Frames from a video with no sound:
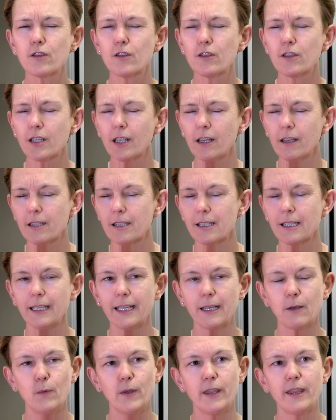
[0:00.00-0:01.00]

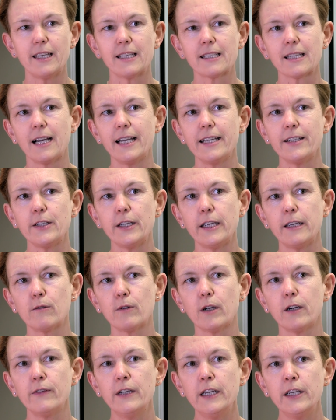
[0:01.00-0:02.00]
tussling with this idea
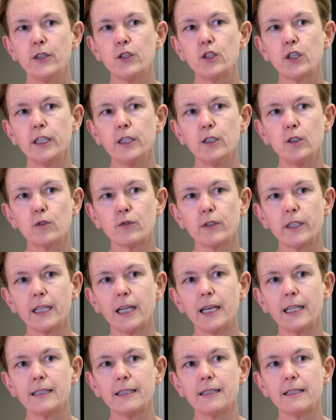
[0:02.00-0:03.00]
of children
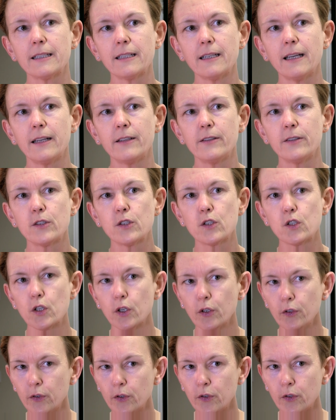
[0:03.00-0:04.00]
and
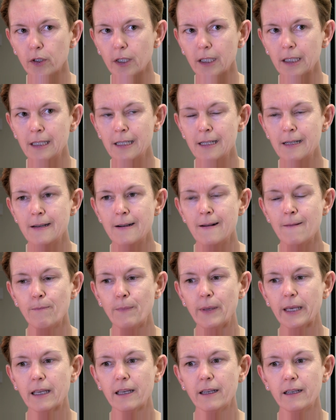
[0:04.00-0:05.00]
talk,
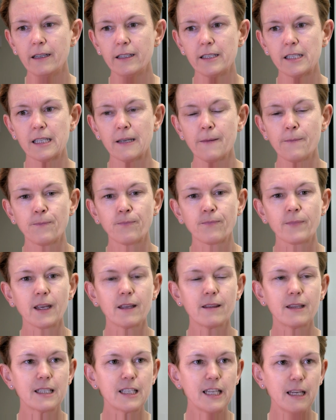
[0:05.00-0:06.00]
because
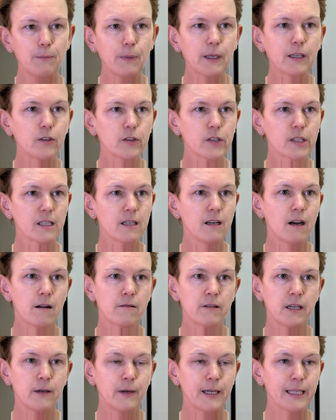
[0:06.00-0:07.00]
the typical
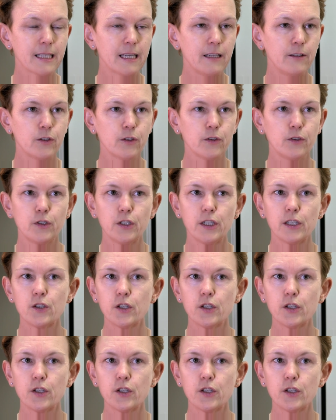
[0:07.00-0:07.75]
scenario at St George's,